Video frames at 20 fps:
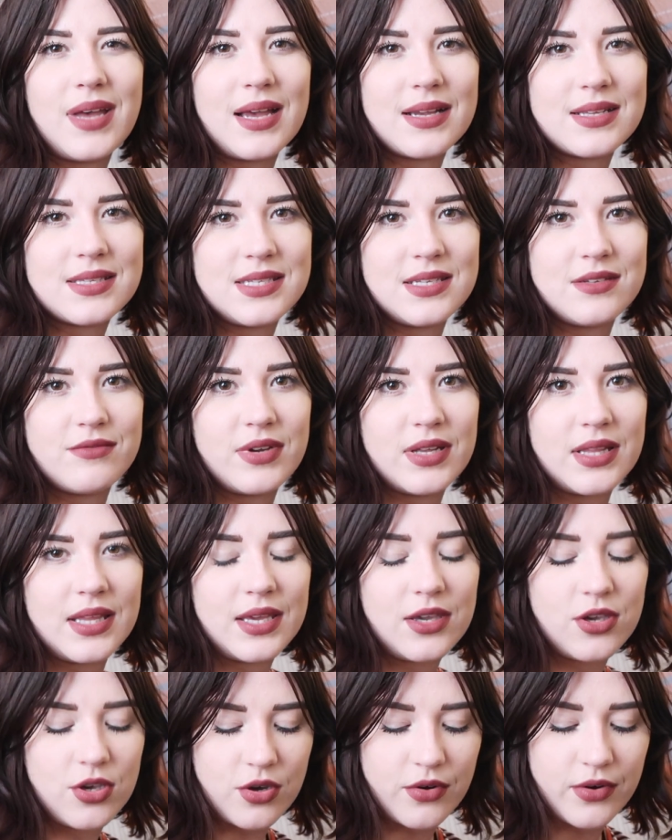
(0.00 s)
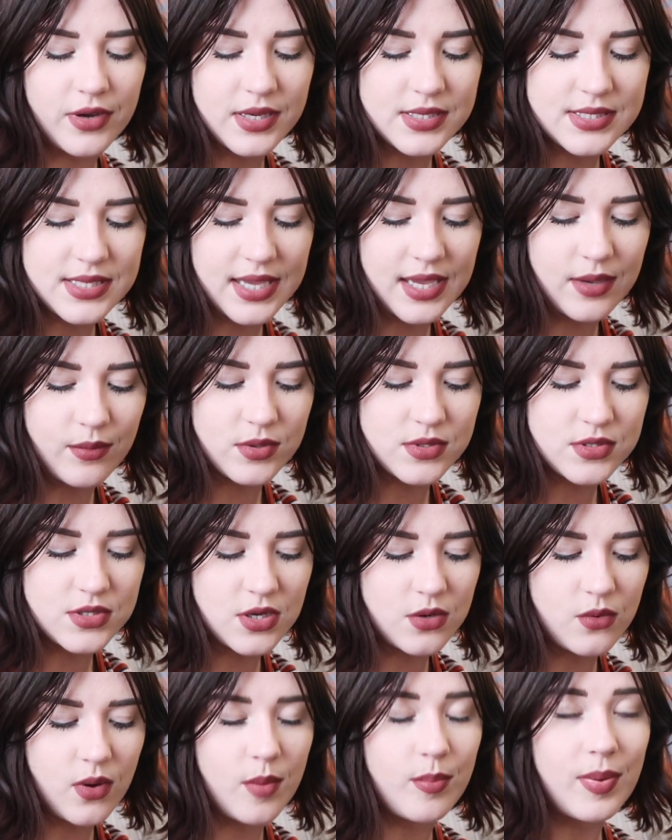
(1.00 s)
acting really curious like he wants
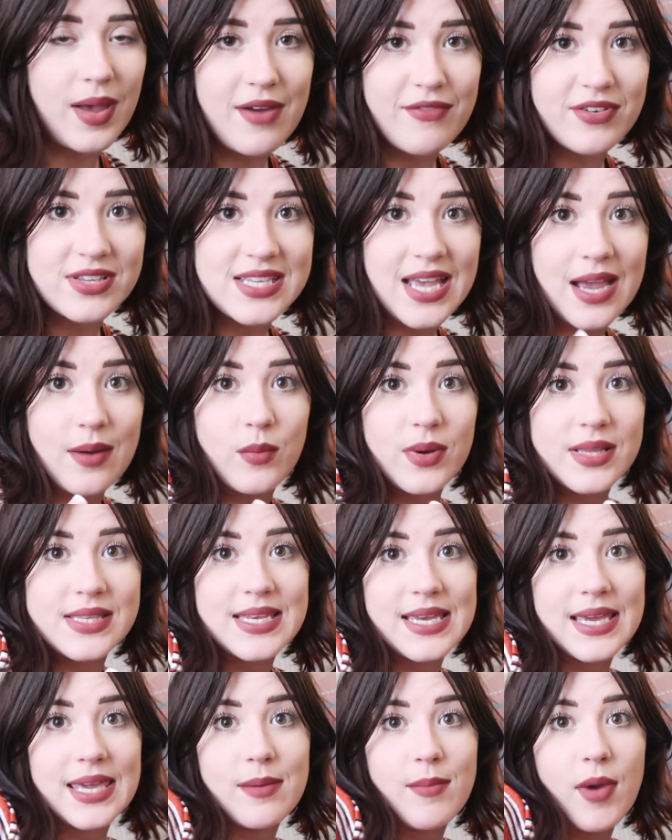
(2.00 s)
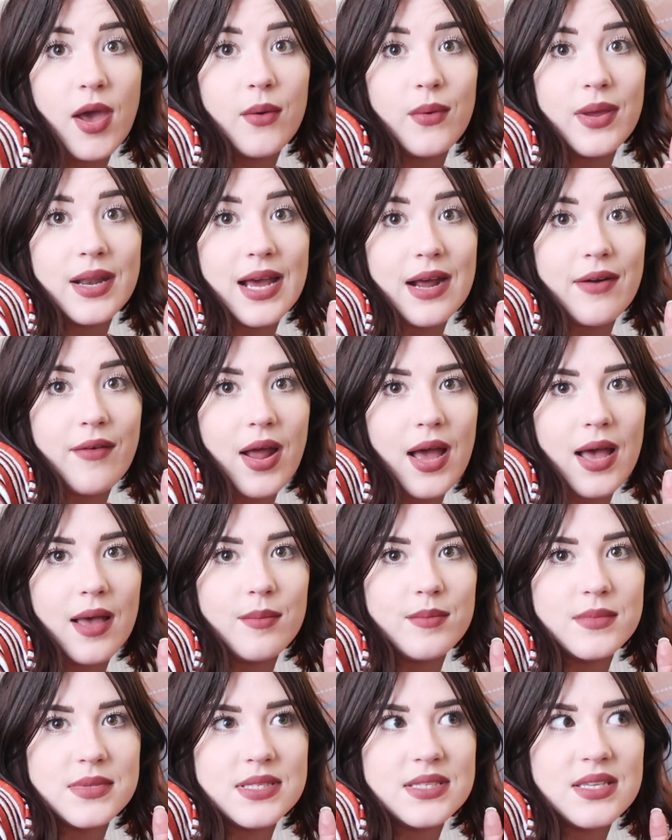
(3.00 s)
to go out but every time we take him out in our
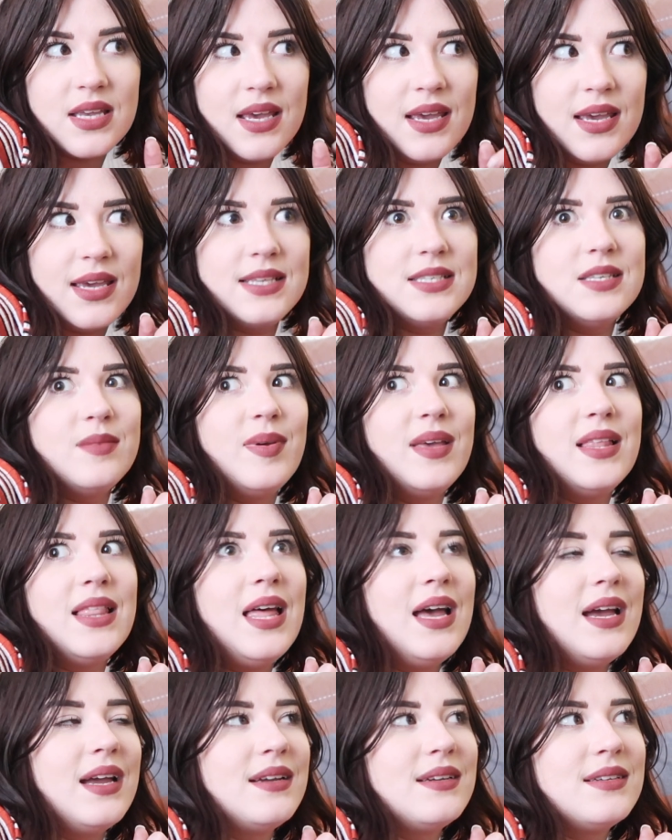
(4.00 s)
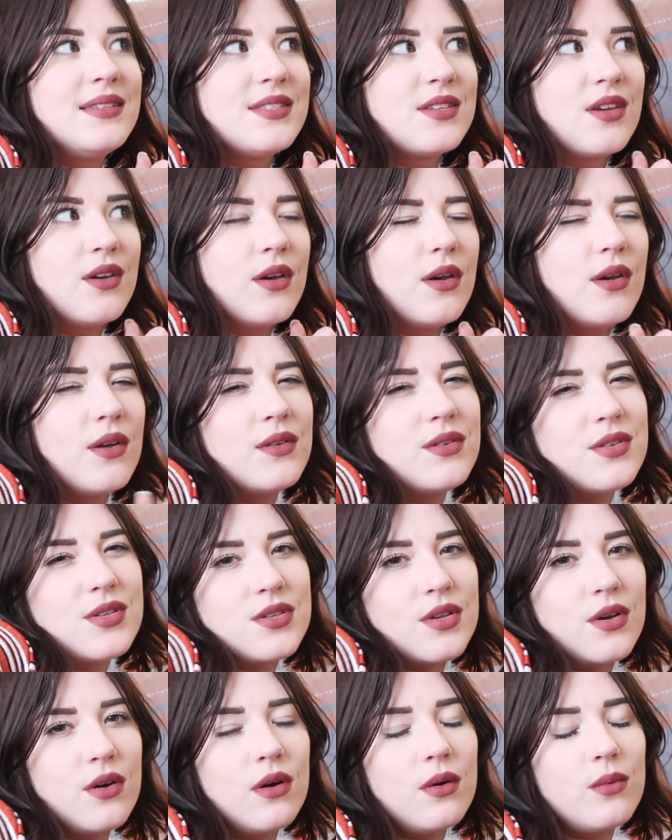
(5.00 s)
arms he's a bit like scared
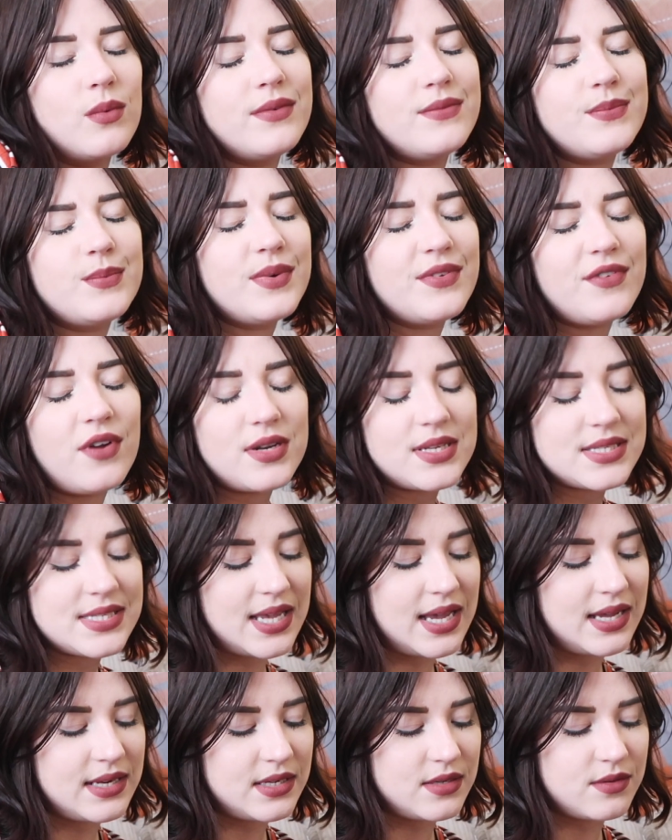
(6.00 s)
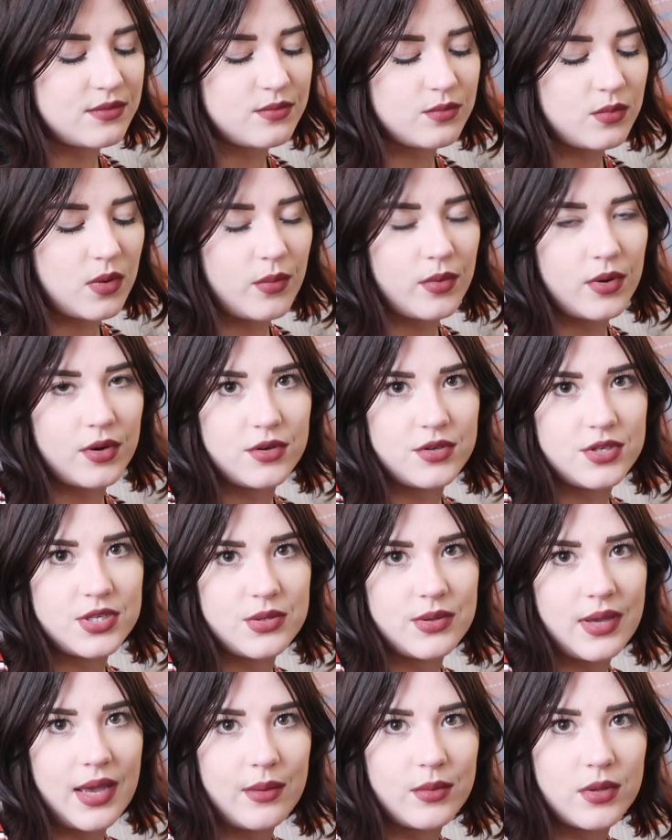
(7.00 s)
so we've, we've not decided what we're going to do
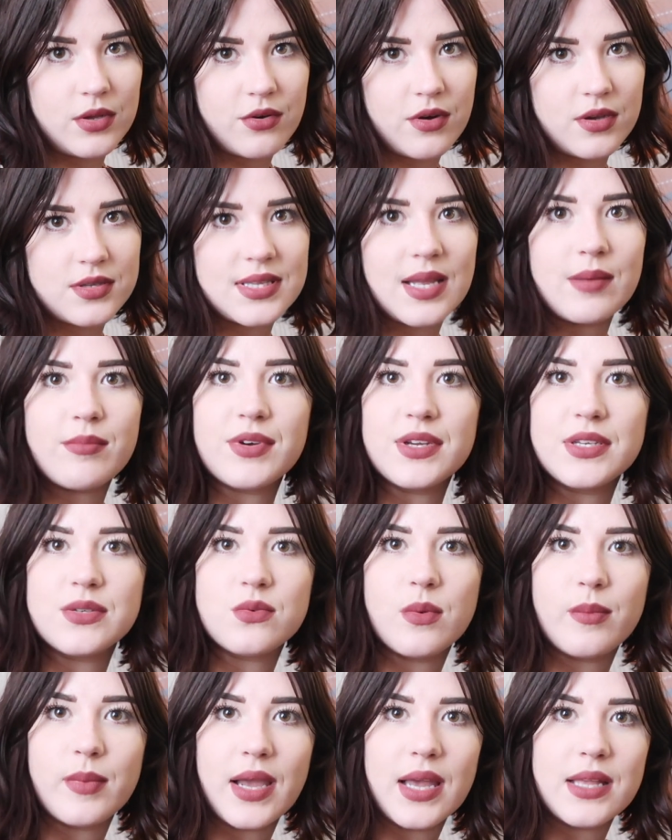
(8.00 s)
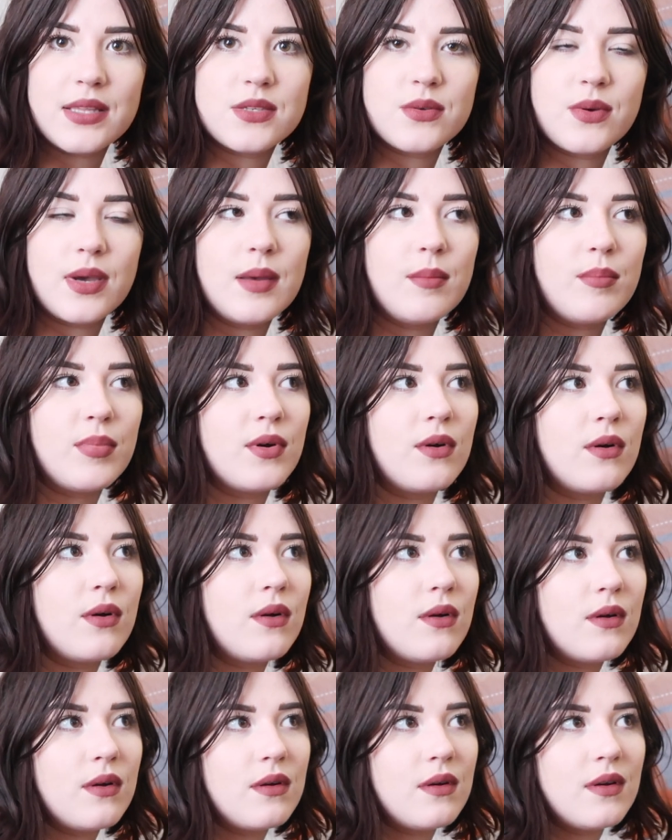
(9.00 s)
yet we'll cross that bridge when we get to it but
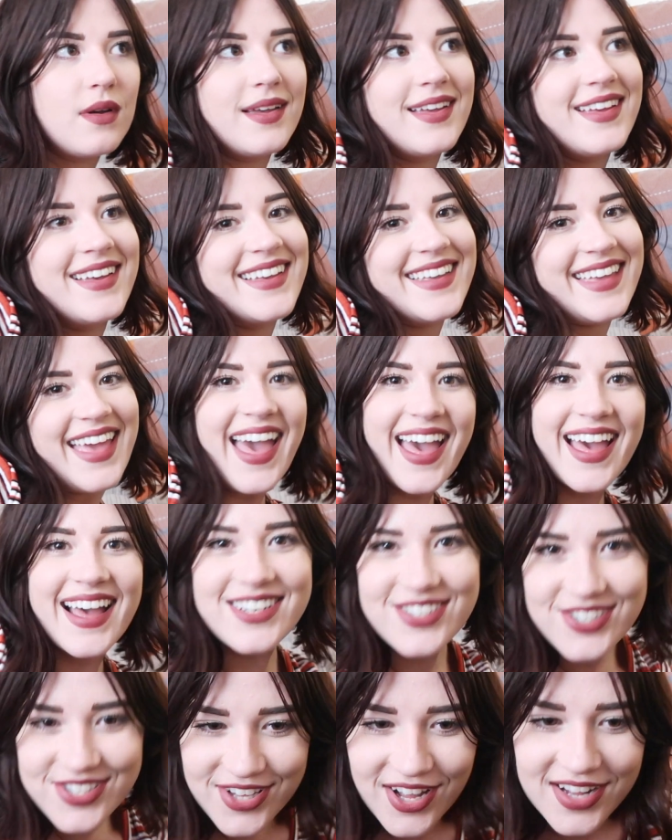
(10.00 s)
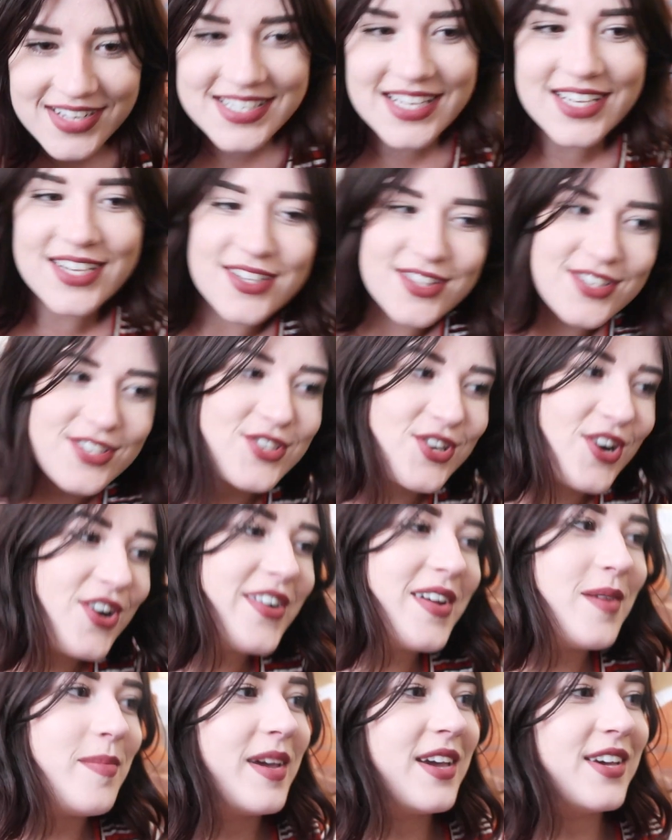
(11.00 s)
yeah I just thought I'd tell you the
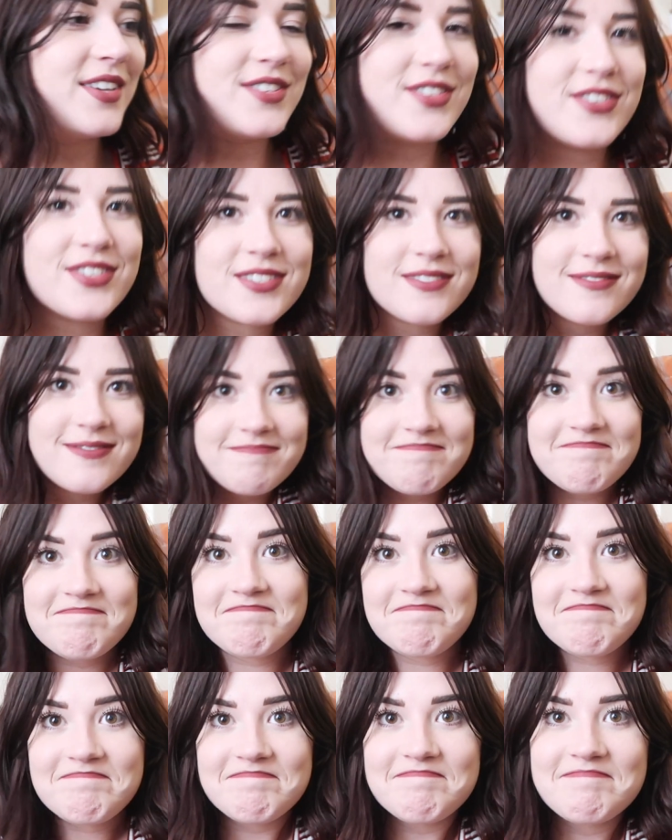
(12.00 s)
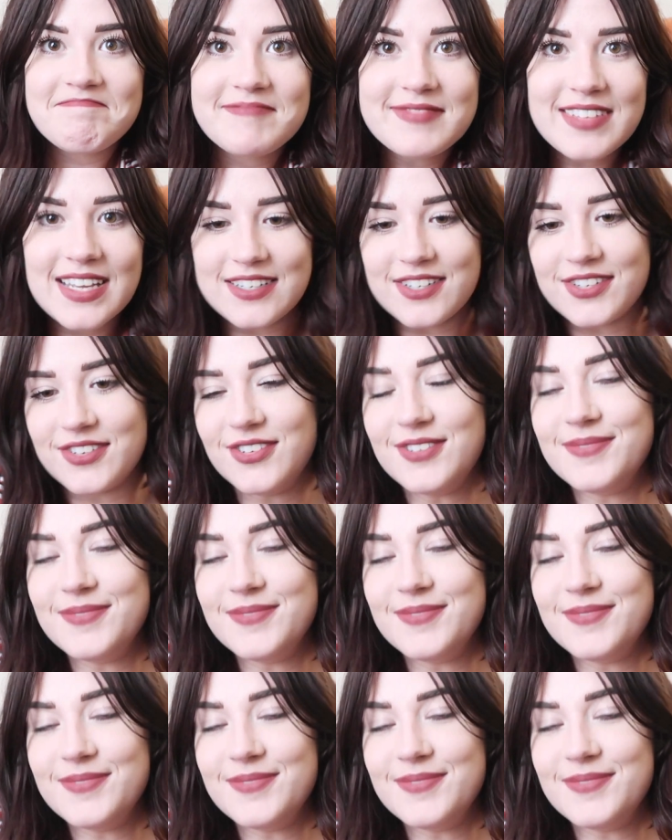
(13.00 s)
story because I don't